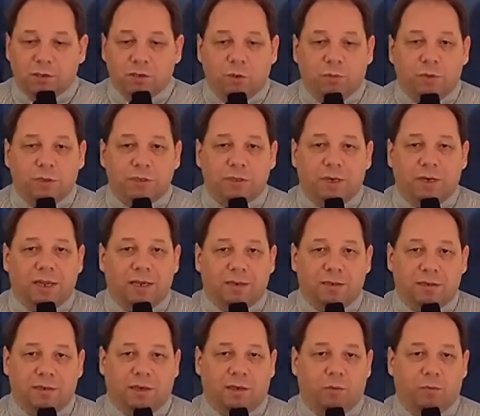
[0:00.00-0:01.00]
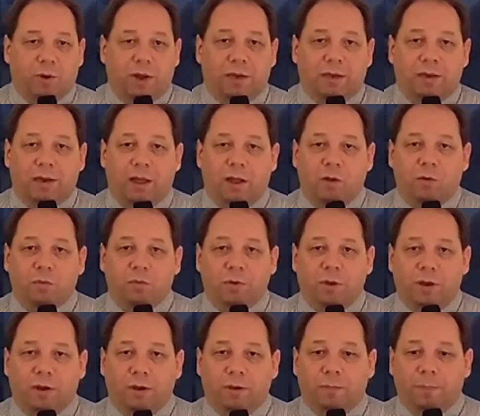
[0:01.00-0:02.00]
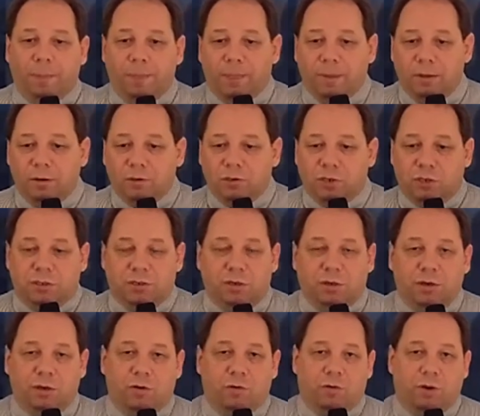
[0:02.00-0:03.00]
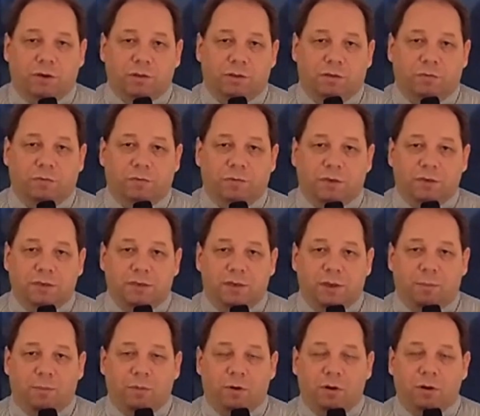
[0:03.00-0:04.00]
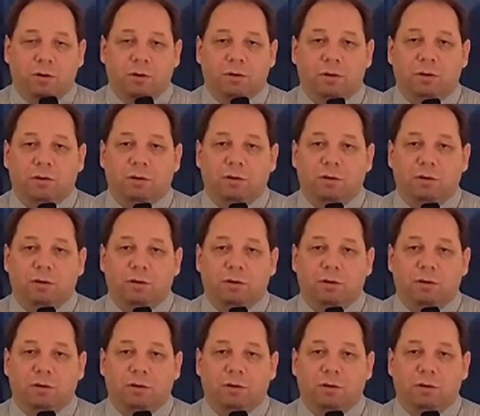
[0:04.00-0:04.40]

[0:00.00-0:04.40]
So what's the next thing? Right now we are just on the crust of December